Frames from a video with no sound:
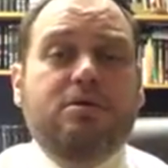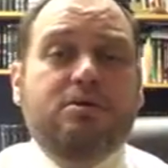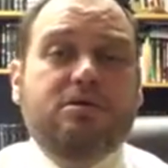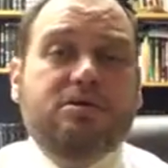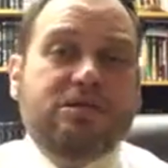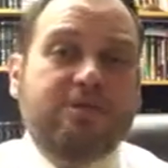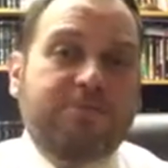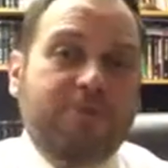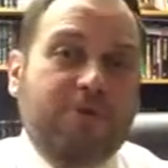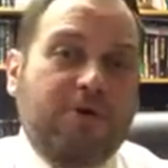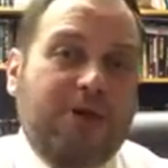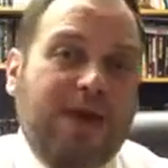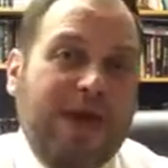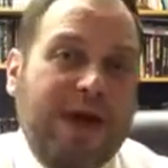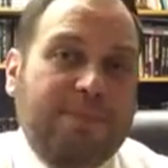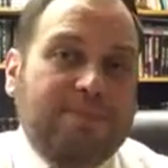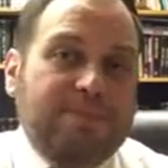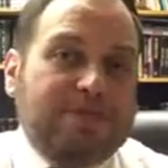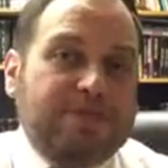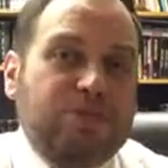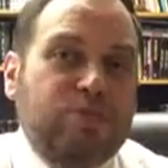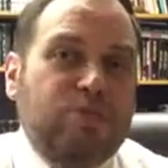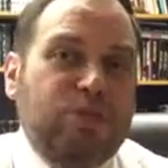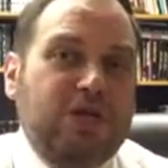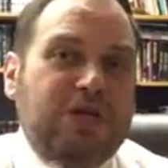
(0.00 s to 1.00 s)
So
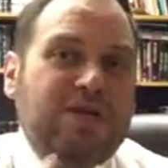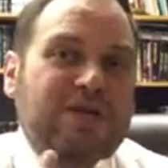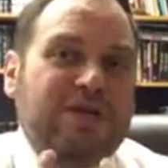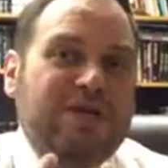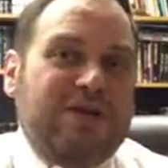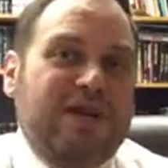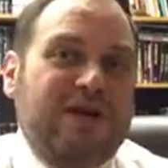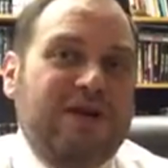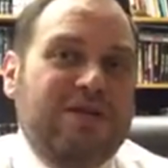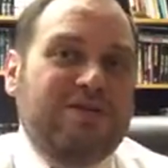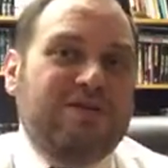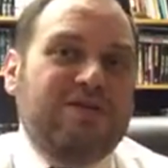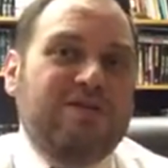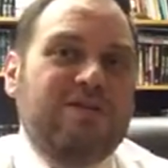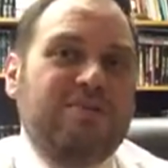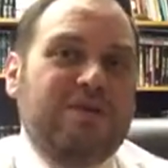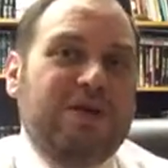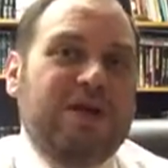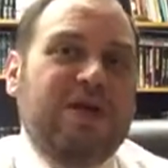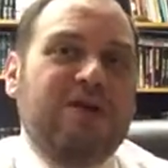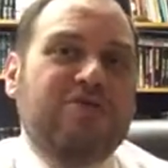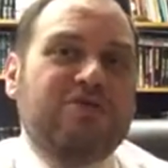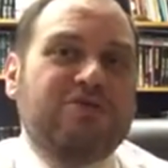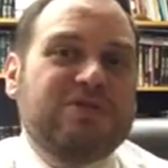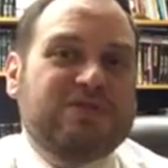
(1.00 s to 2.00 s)
perhaps we need that a little
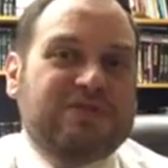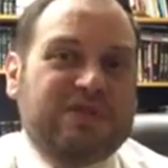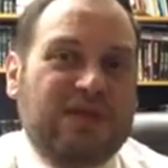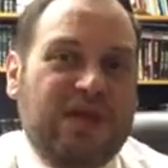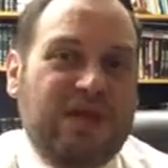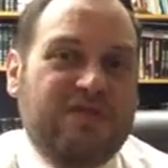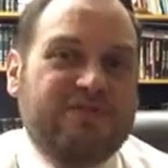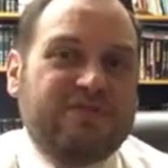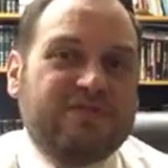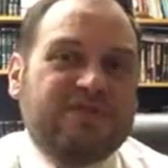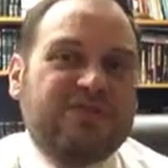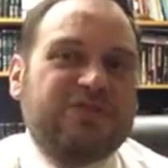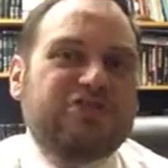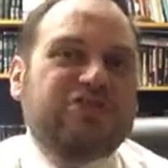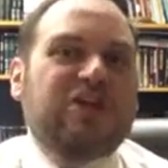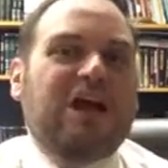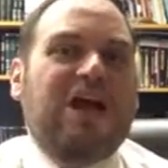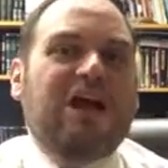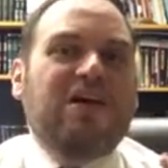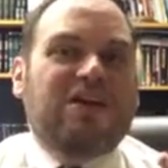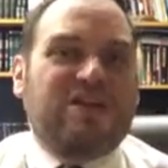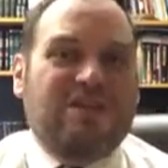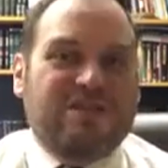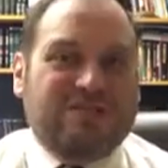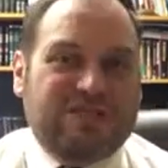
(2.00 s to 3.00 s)
bit ourselves, to
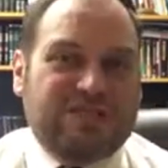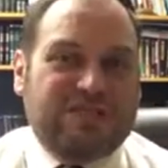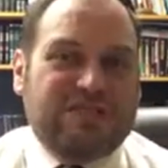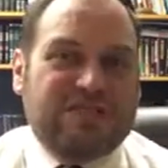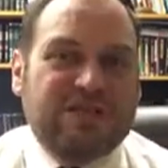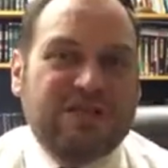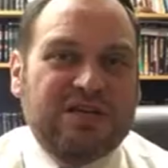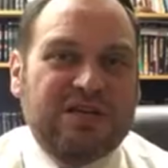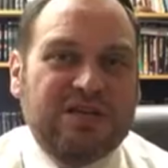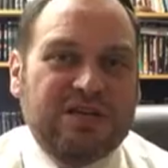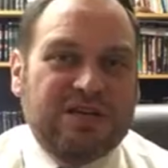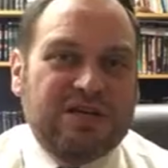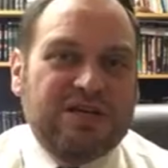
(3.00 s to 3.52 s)
shock us